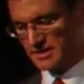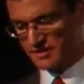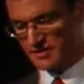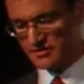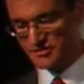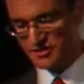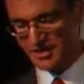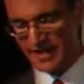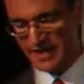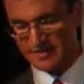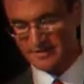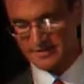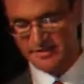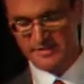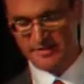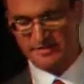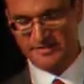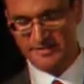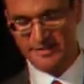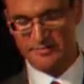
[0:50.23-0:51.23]
The chassis
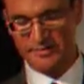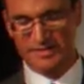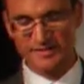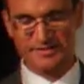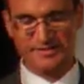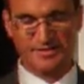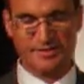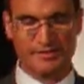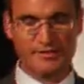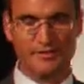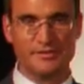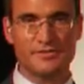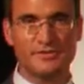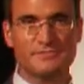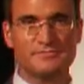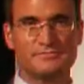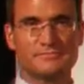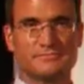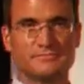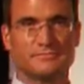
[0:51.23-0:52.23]
is semi-sealed,
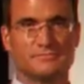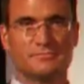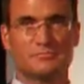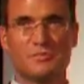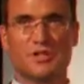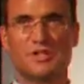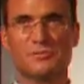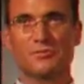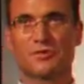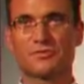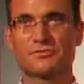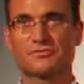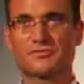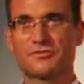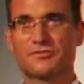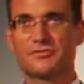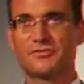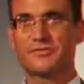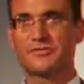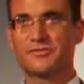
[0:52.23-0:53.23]
minimal
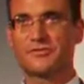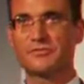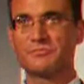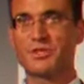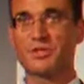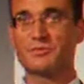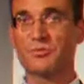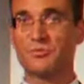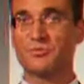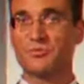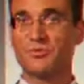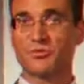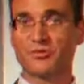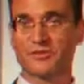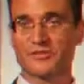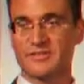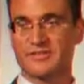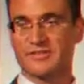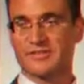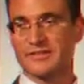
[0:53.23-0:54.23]
grooves, minimal
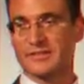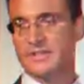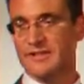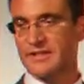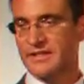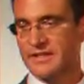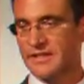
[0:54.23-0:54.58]
ports